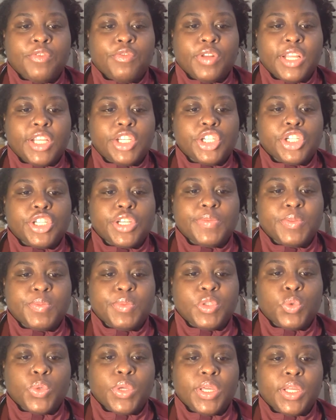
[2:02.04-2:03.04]
and relationships
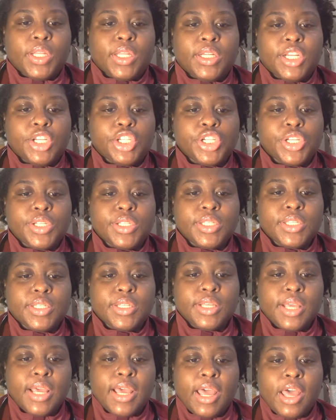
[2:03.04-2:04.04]
between clinicians,